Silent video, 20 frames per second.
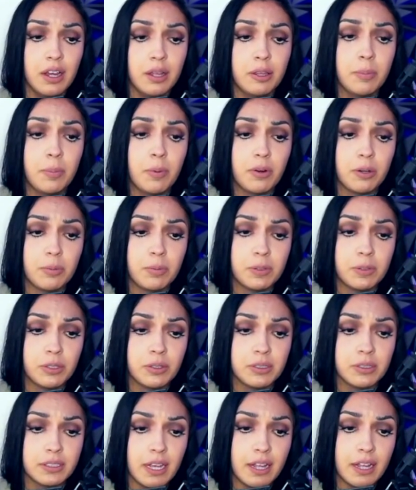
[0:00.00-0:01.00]
The Border
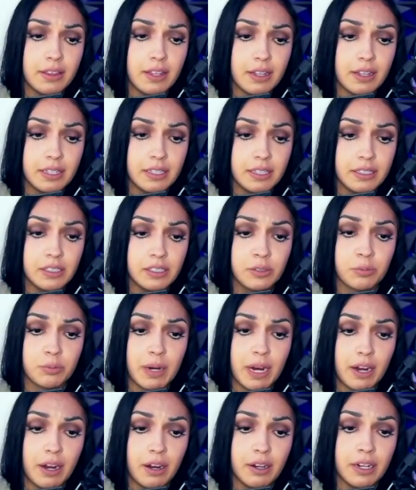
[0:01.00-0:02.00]
Patrol said that this is
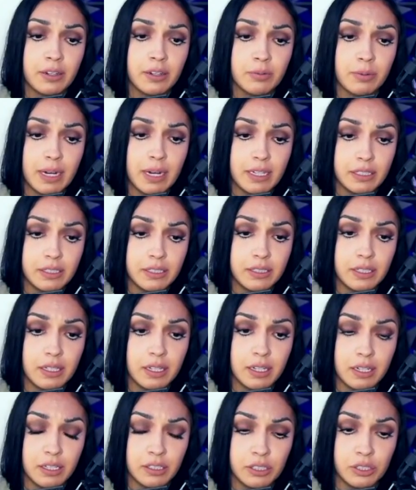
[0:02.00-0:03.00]
rare and raised
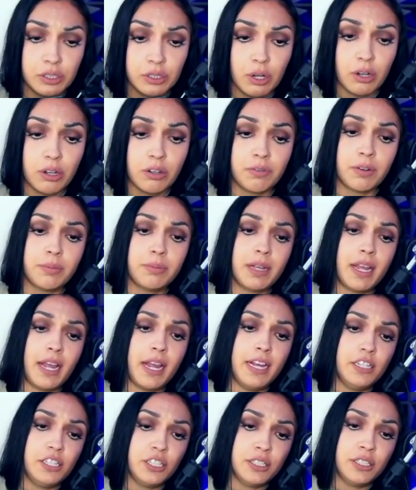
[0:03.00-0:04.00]
a concern from the
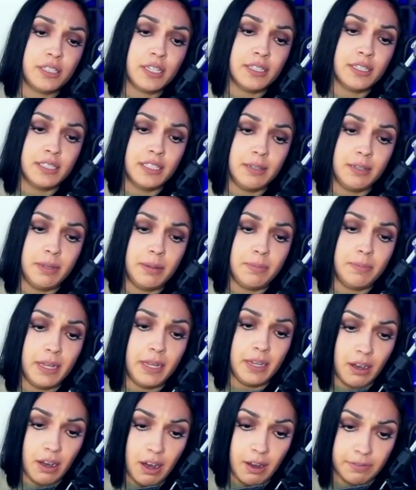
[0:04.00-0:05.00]
agents and
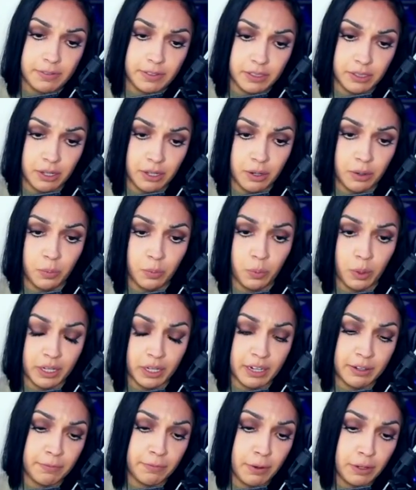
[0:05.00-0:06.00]
CBP officer
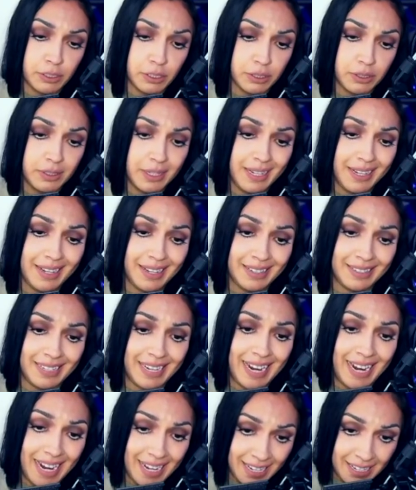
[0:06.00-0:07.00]
working virtually in
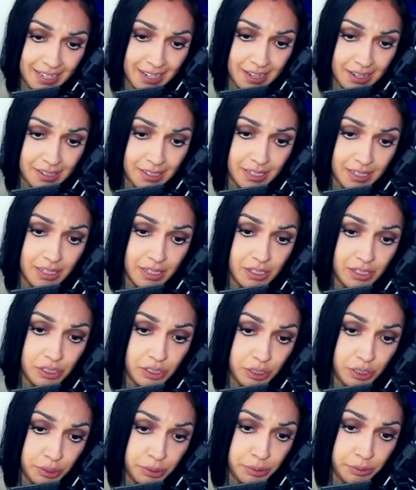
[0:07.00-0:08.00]
Canada
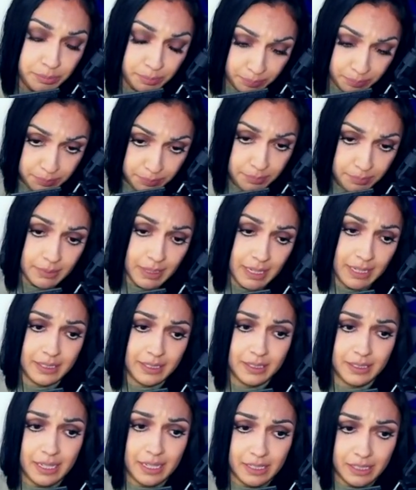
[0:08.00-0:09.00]
to
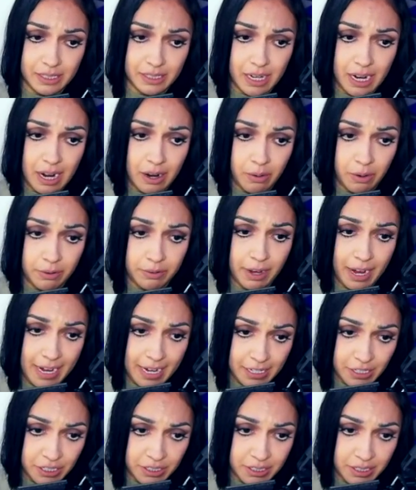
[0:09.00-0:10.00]
assist our
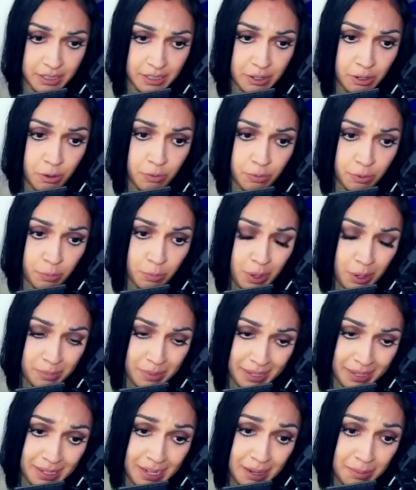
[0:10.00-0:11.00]
agents in the
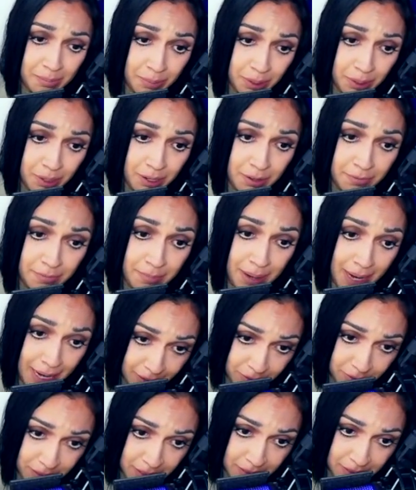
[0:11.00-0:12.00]
overwhelming number of
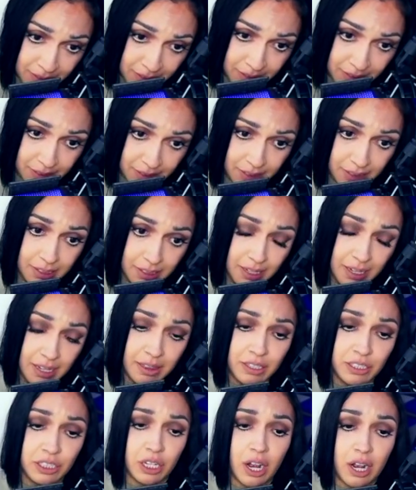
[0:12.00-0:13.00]
migrants in
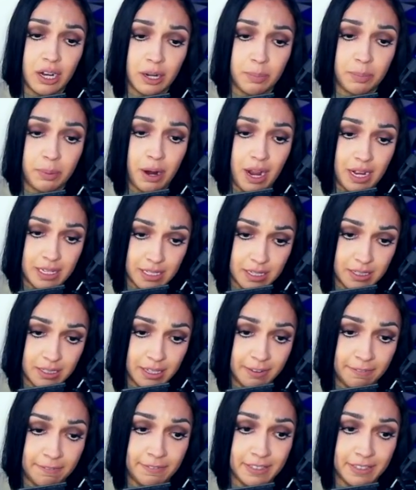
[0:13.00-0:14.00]
the Donna
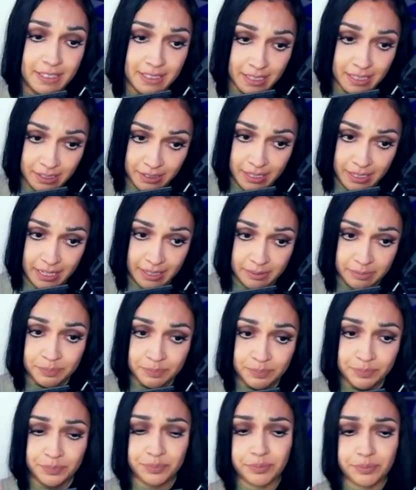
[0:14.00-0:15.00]
processing facility.
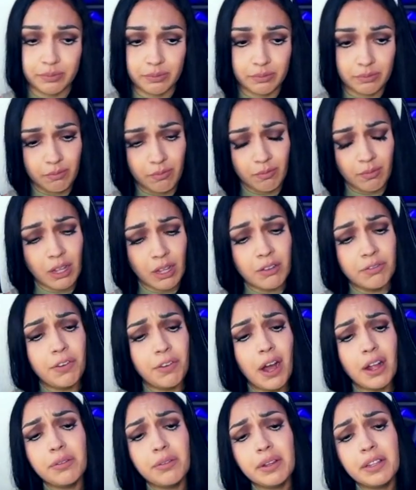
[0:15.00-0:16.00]

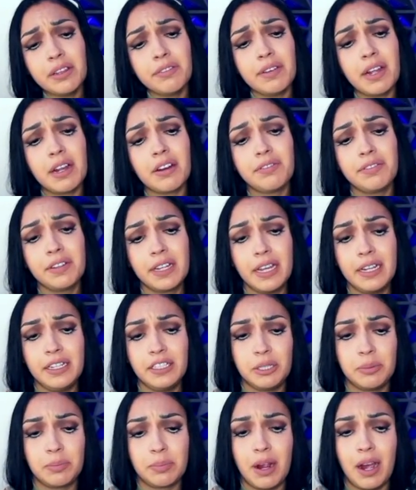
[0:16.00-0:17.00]
Following the
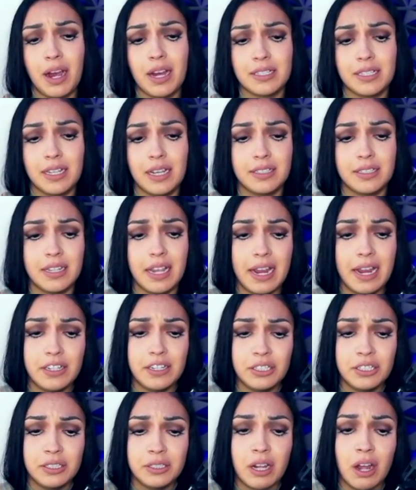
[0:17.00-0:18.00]
verification process,
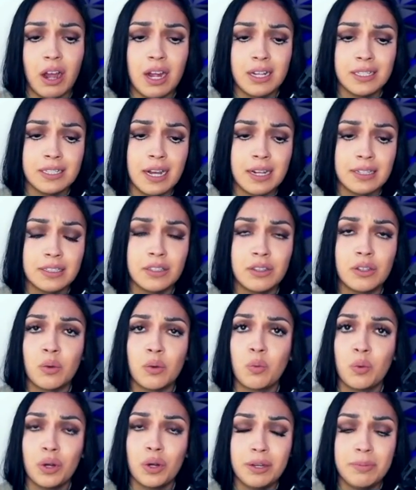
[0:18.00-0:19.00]
agents contacted the
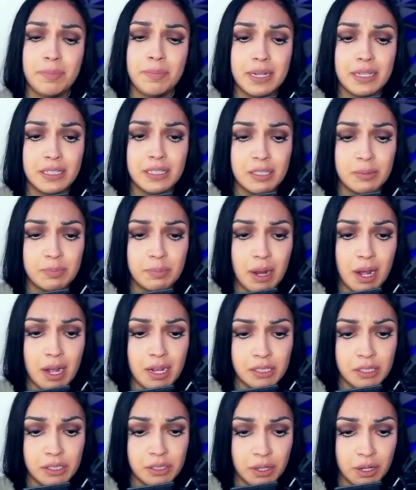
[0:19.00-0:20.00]
would-be
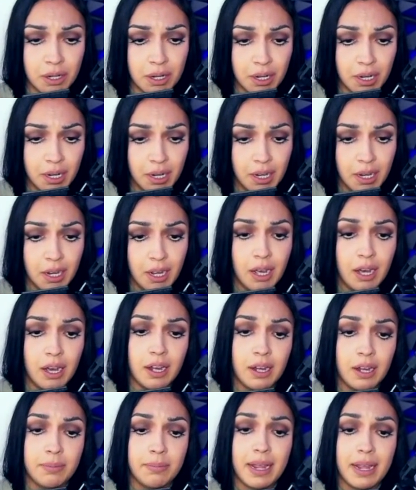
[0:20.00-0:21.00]
sponsor,
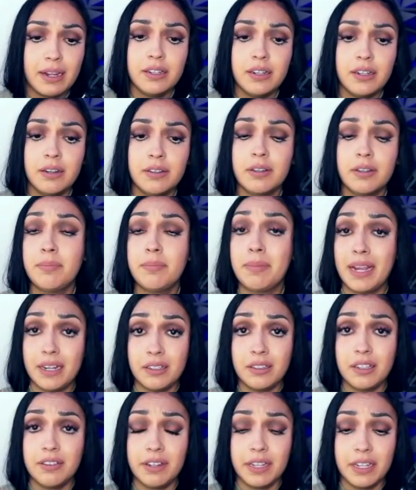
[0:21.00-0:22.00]
the
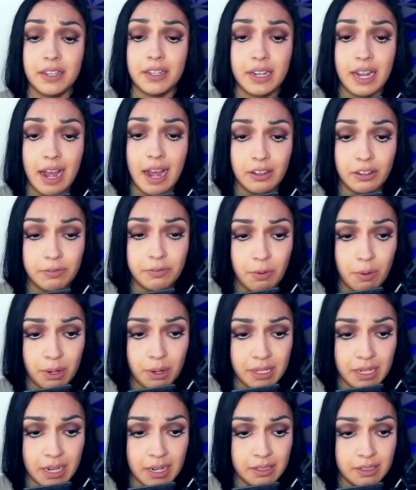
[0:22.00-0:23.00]
man living in
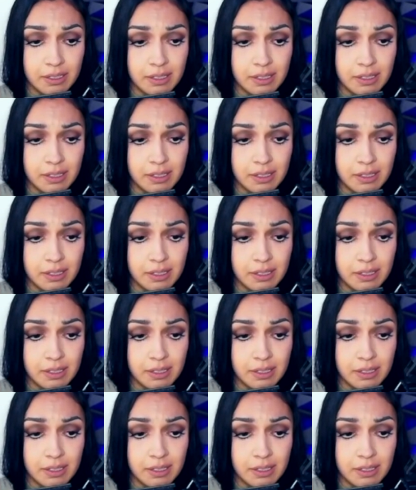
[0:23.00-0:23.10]
California.